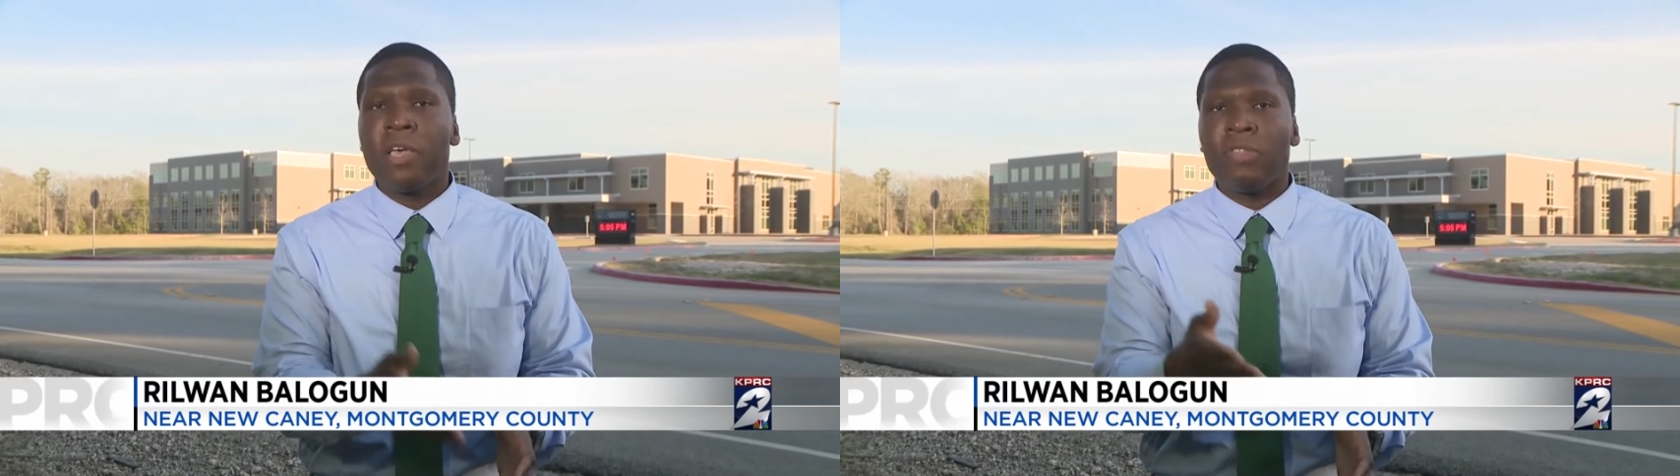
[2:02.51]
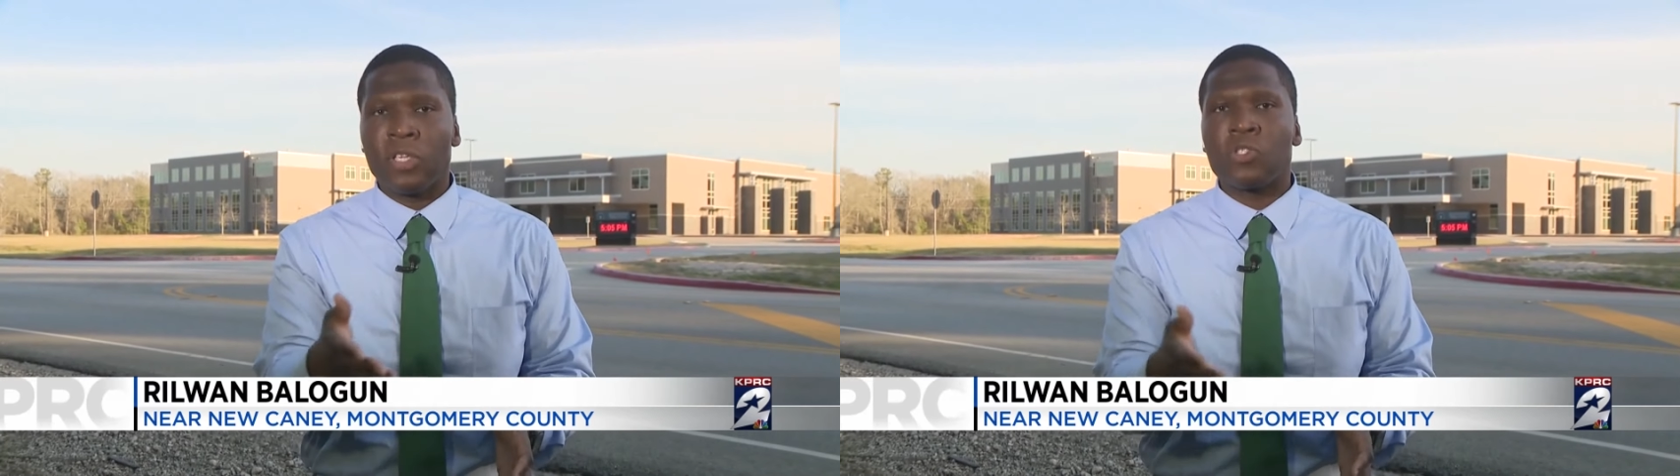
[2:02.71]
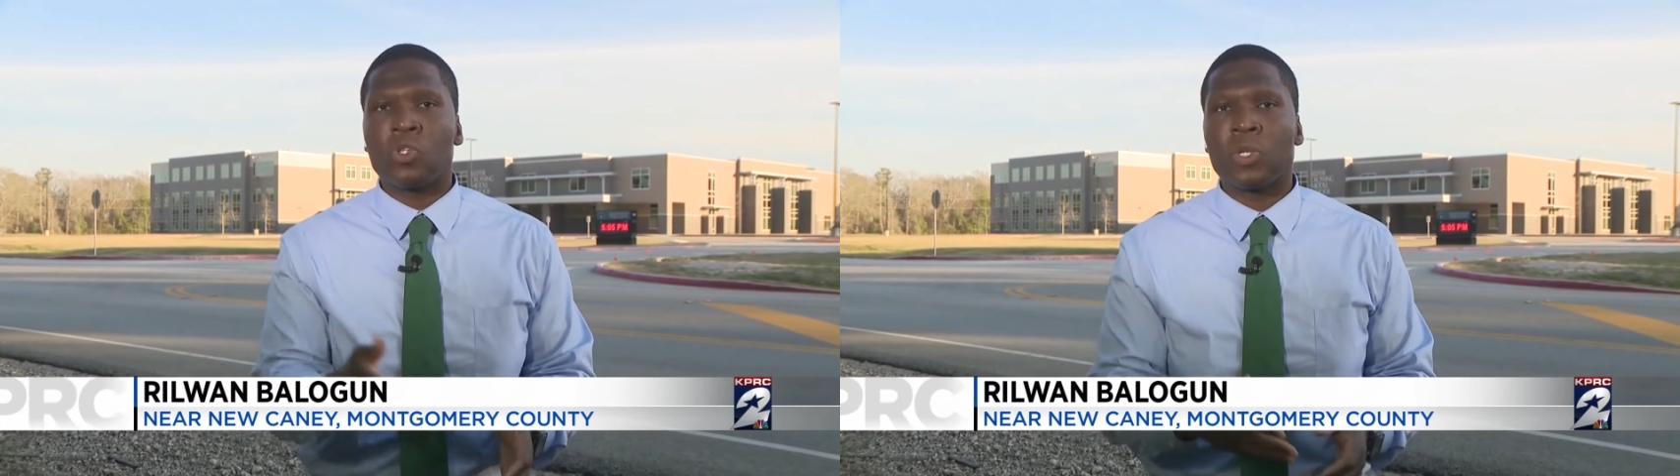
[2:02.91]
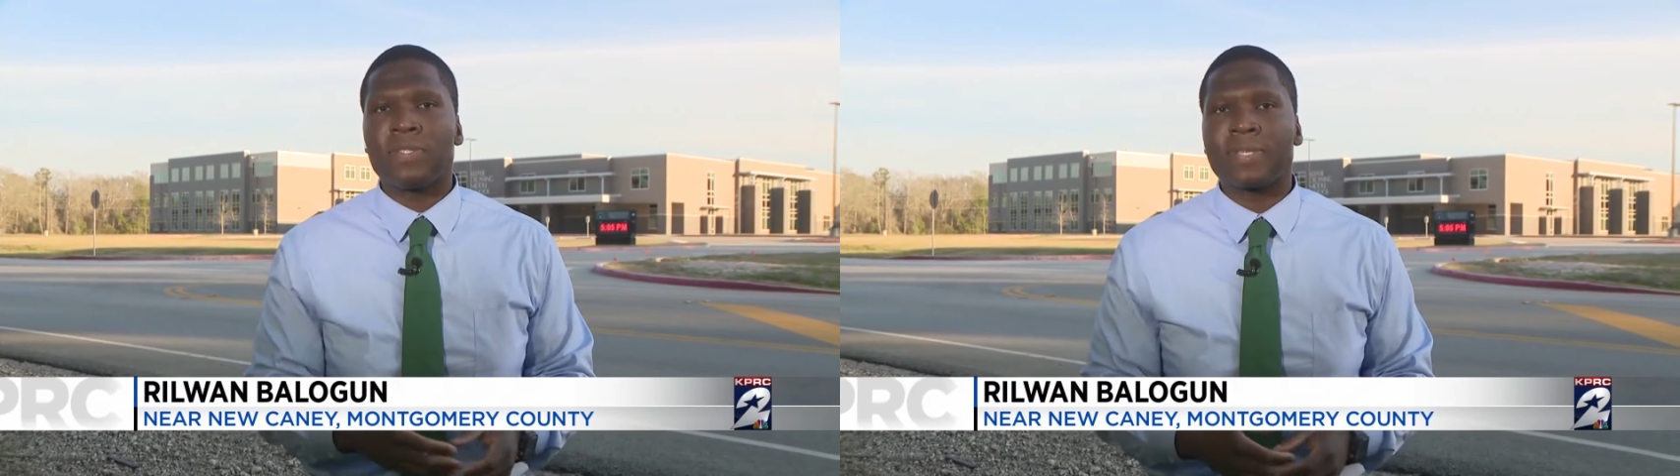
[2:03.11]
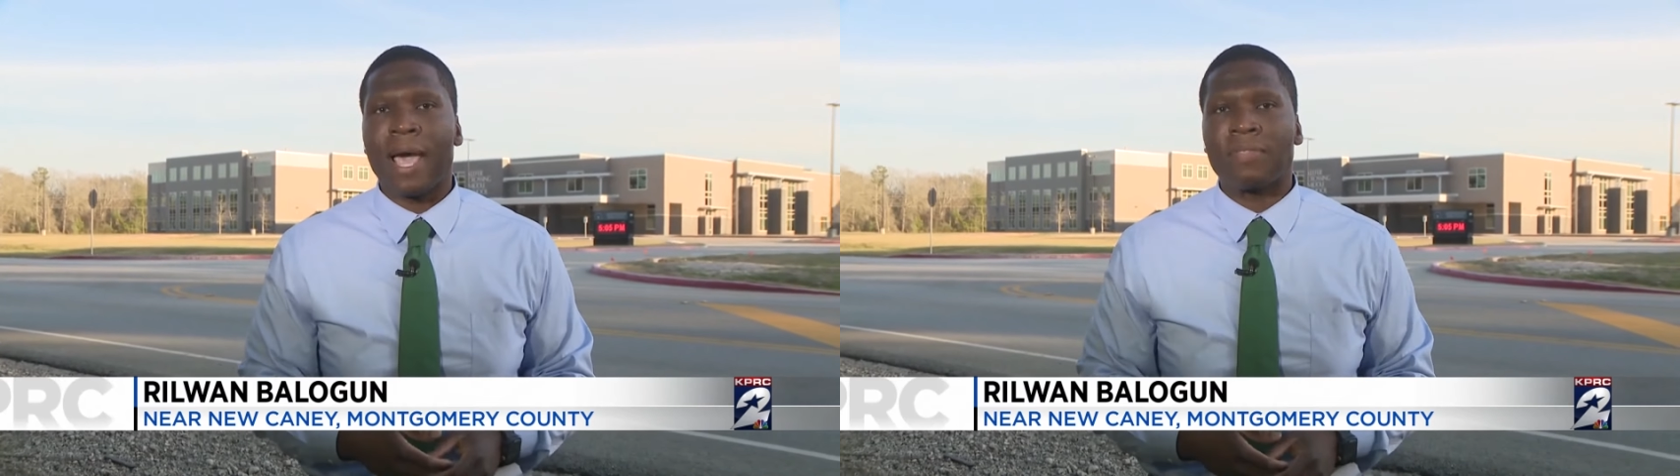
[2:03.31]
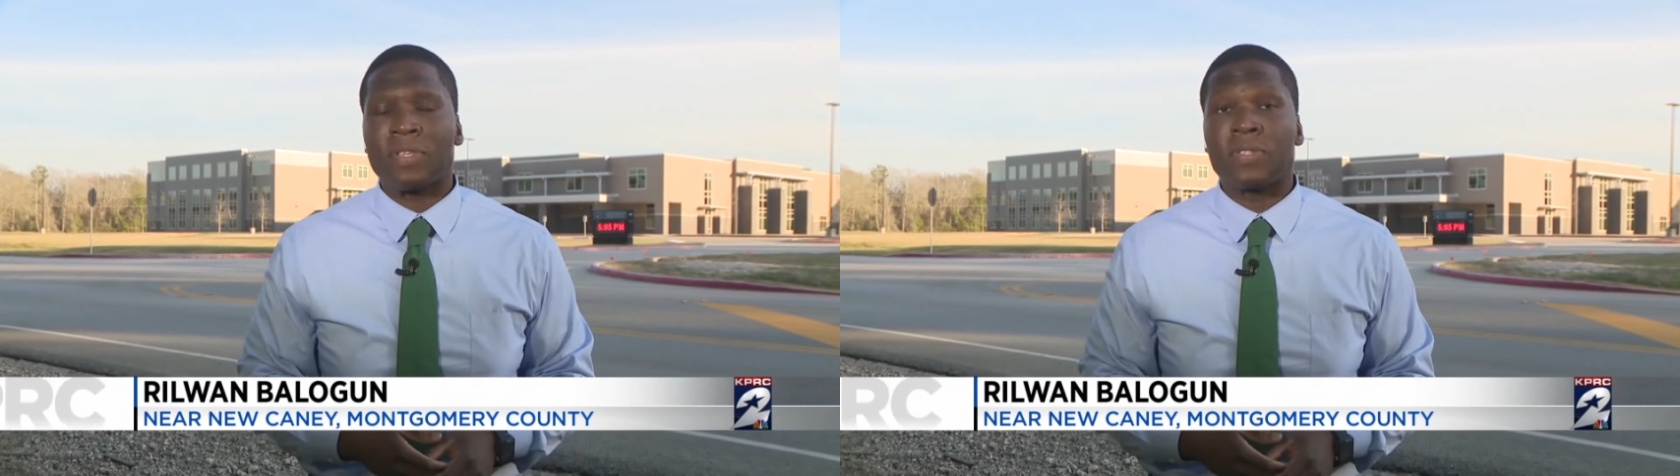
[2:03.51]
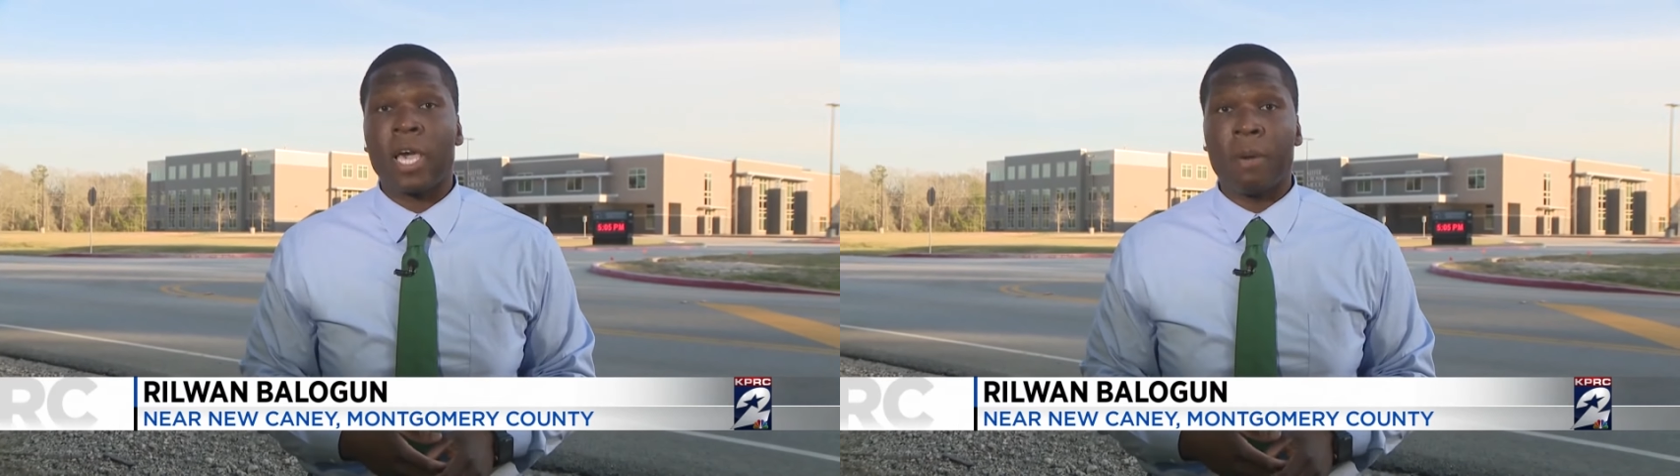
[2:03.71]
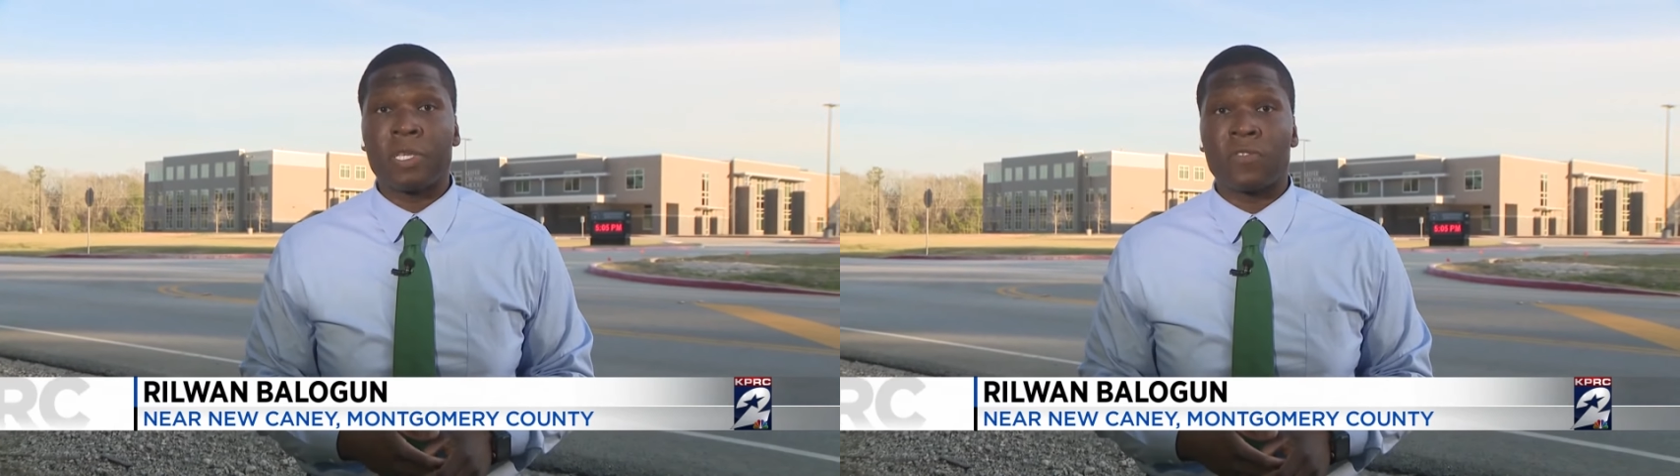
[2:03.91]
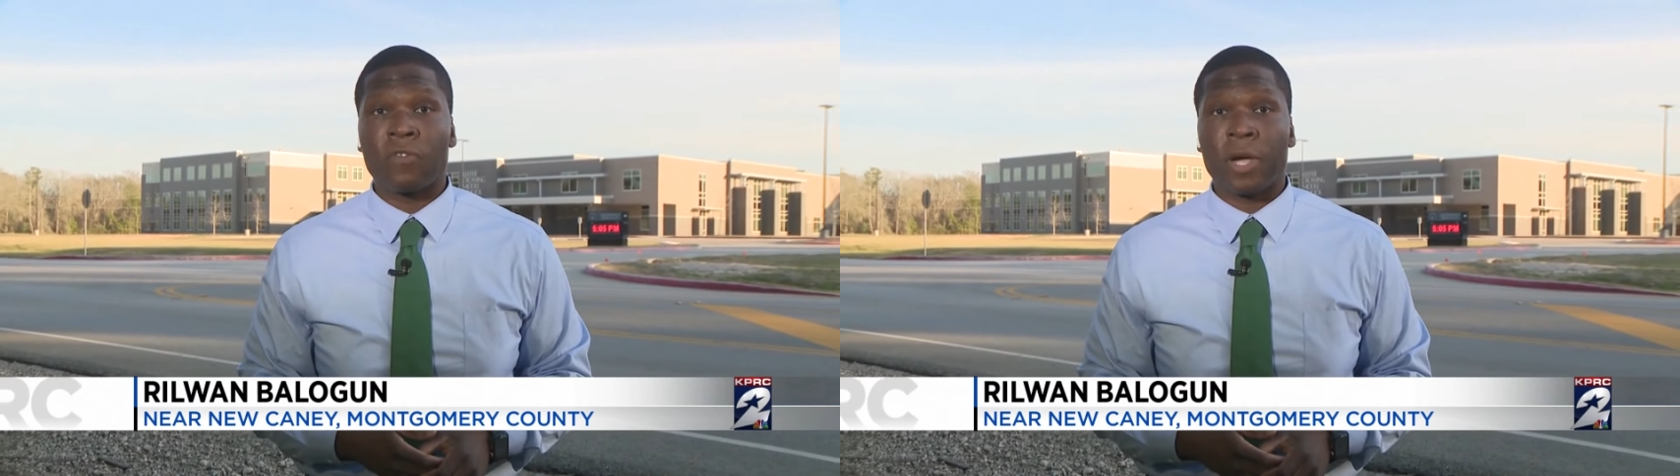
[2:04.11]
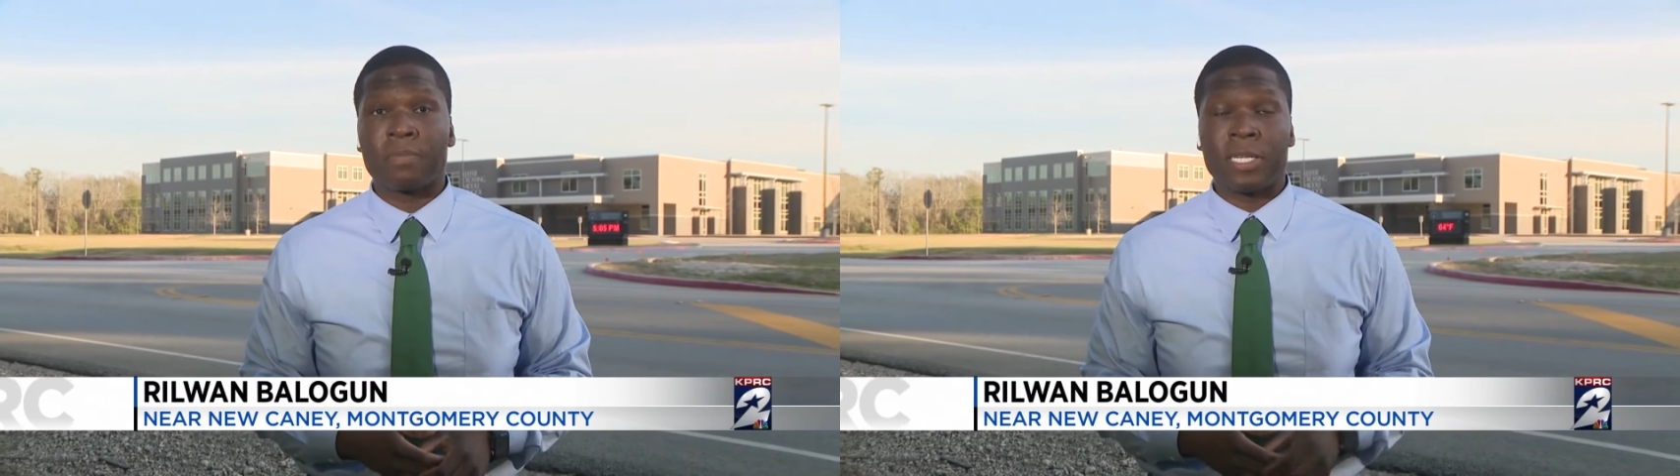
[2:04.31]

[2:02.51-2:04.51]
these students got these gummies from.